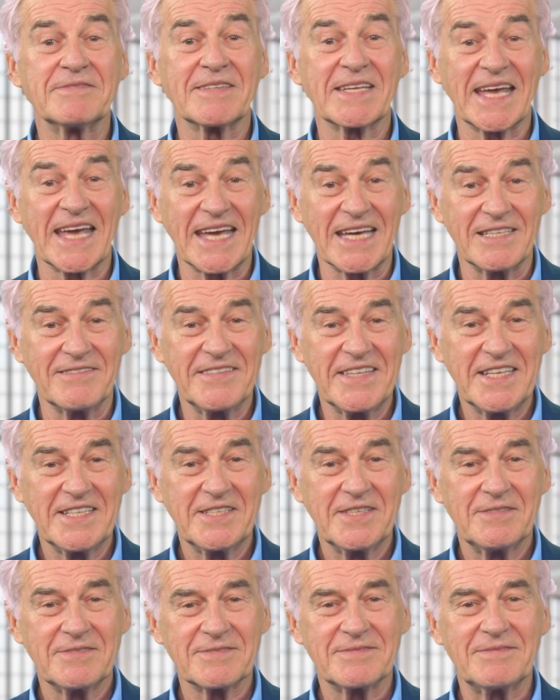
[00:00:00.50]
Hey
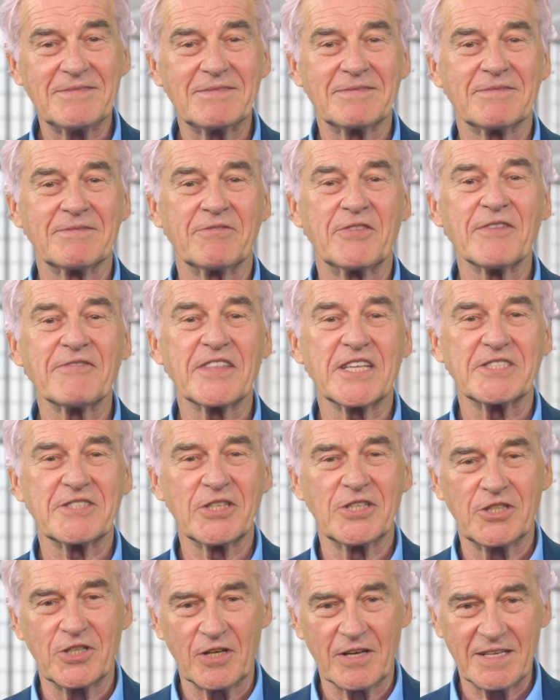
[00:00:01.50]
there.
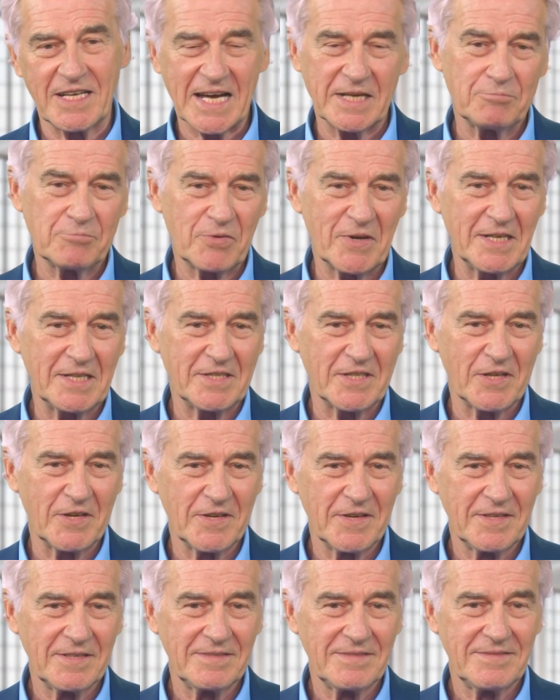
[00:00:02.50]
Professor Sergey Brink
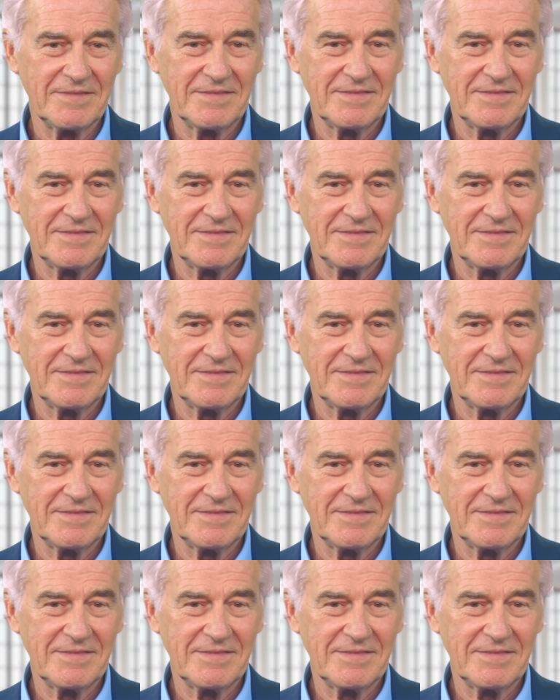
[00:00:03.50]
here.